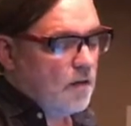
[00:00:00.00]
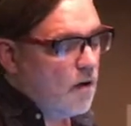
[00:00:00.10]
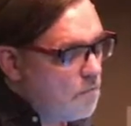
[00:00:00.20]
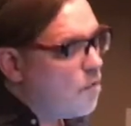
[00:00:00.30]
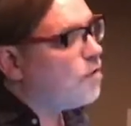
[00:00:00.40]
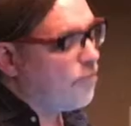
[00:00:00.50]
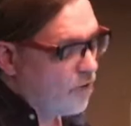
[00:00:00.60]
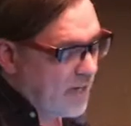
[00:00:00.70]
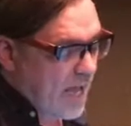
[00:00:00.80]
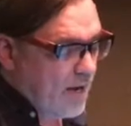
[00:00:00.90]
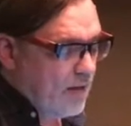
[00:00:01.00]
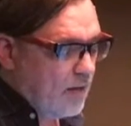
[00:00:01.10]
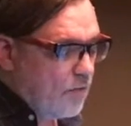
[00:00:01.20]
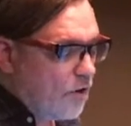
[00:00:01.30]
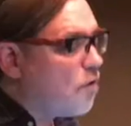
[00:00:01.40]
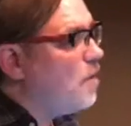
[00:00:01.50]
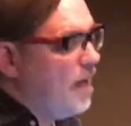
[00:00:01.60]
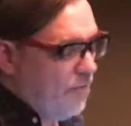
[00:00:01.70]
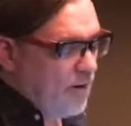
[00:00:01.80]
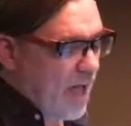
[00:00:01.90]
almost forgetting the
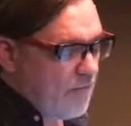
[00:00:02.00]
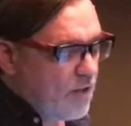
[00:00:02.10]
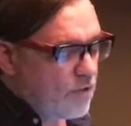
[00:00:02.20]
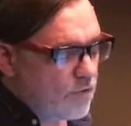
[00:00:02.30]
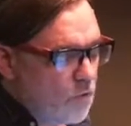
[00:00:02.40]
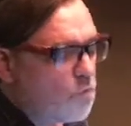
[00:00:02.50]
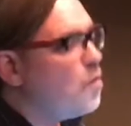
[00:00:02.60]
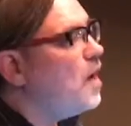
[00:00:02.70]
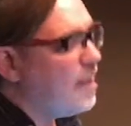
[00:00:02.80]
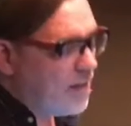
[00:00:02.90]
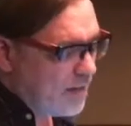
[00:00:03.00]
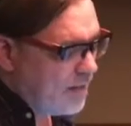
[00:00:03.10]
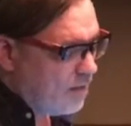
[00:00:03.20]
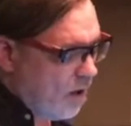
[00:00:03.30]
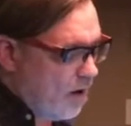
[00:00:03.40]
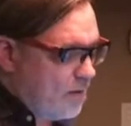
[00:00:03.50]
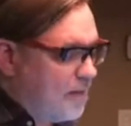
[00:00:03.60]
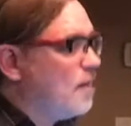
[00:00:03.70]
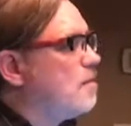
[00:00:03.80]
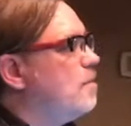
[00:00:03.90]
grief of having so recently
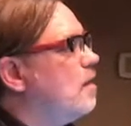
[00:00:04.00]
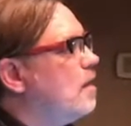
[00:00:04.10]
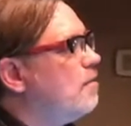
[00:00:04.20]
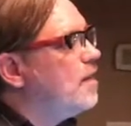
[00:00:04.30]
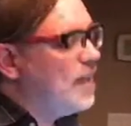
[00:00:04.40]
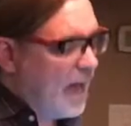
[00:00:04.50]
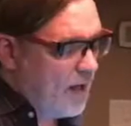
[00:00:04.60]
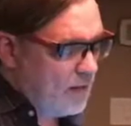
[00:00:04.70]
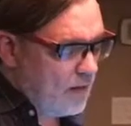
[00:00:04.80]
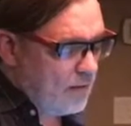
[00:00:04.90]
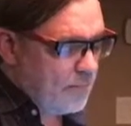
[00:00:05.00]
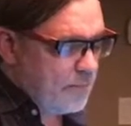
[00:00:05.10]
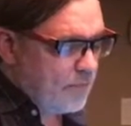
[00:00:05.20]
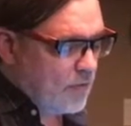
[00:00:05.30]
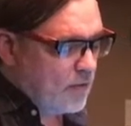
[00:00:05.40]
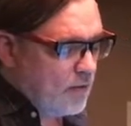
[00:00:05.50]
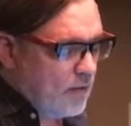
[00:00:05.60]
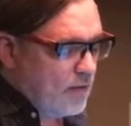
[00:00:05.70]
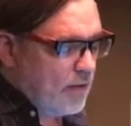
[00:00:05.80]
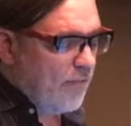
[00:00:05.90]
lost his beloved gal.
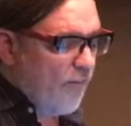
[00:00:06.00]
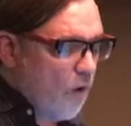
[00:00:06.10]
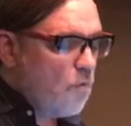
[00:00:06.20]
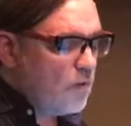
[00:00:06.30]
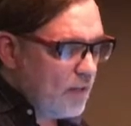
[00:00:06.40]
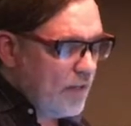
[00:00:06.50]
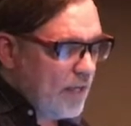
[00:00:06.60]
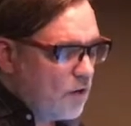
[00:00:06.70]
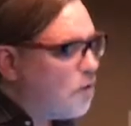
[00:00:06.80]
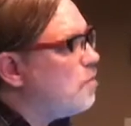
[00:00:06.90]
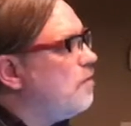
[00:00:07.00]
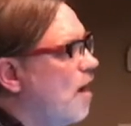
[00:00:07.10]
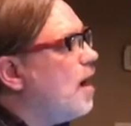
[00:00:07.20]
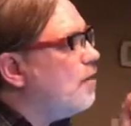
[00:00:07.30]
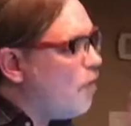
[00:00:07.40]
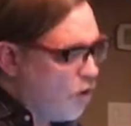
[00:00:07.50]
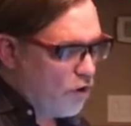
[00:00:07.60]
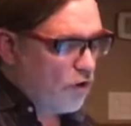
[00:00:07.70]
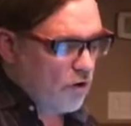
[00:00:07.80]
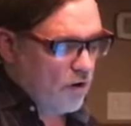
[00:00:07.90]
If only he could revive
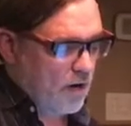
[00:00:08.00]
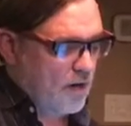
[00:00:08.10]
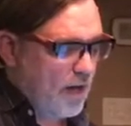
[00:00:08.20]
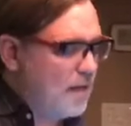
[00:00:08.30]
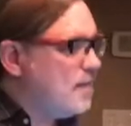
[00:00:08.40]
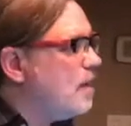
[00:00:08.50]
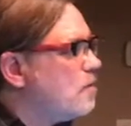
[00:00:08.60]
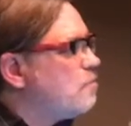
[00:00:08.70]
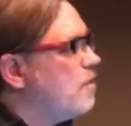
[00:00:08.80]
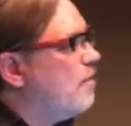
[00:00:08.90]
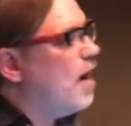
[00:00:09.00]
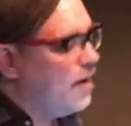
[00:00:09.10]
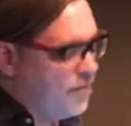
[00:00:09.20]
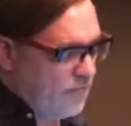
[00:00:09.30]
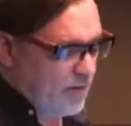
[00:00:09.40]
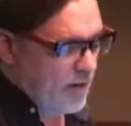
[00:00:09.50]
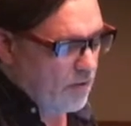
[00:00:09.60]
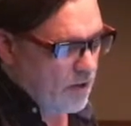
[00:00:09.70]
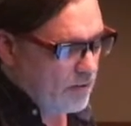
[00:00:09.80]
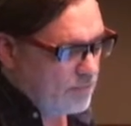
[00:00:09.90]
her as he has revived Venera.